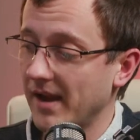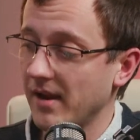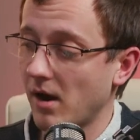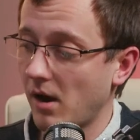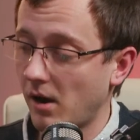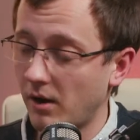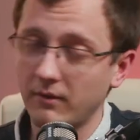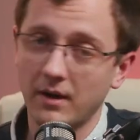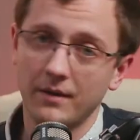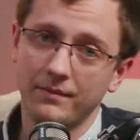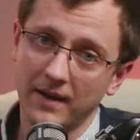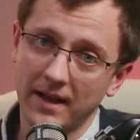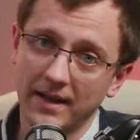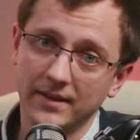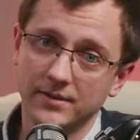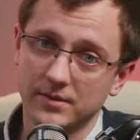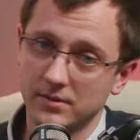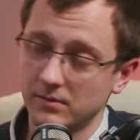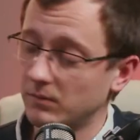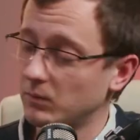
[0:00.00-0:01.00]
RF
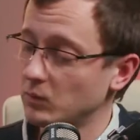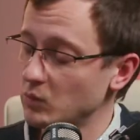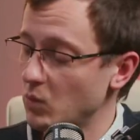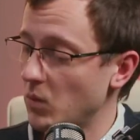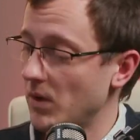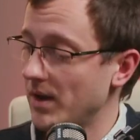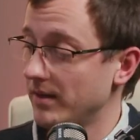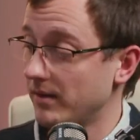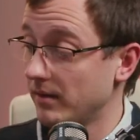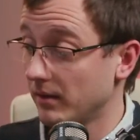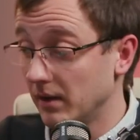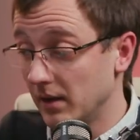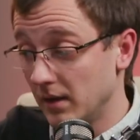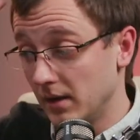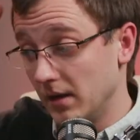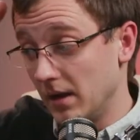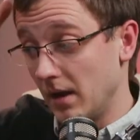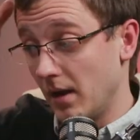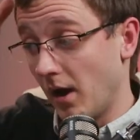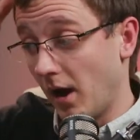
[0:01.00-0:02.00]
lens with
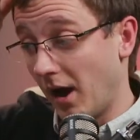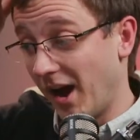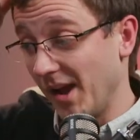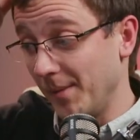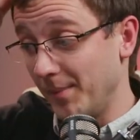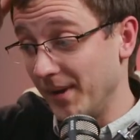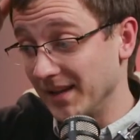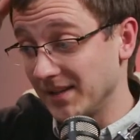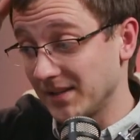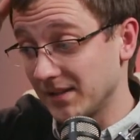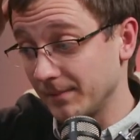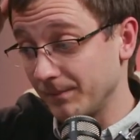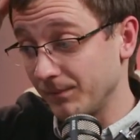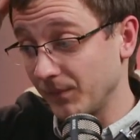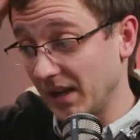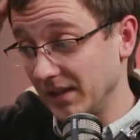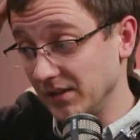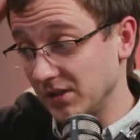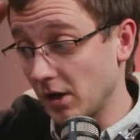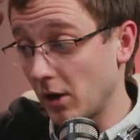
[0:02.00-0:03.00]
IBIS,
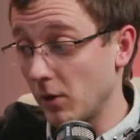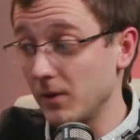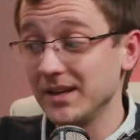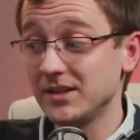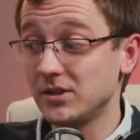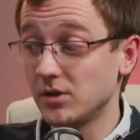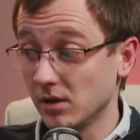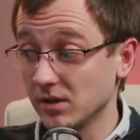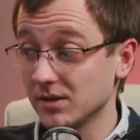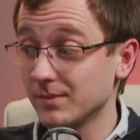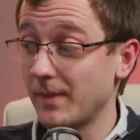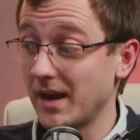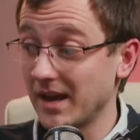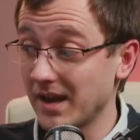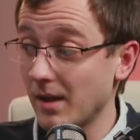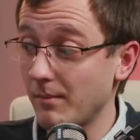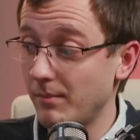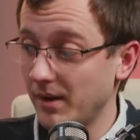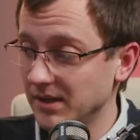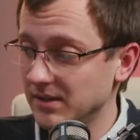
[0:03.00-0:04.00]
and so it does make
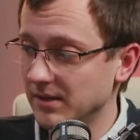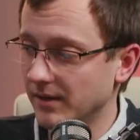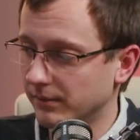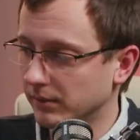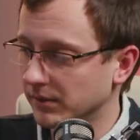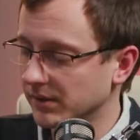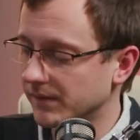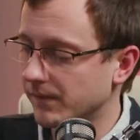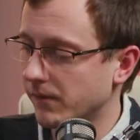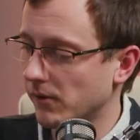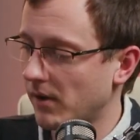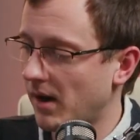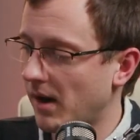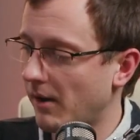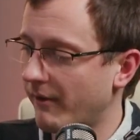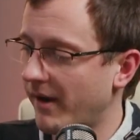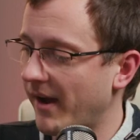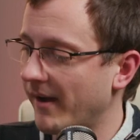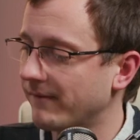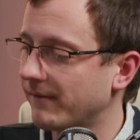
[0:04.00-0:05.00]
a big difference for
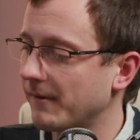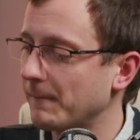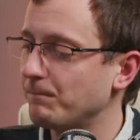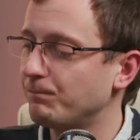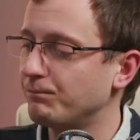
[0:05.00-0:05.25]
RF,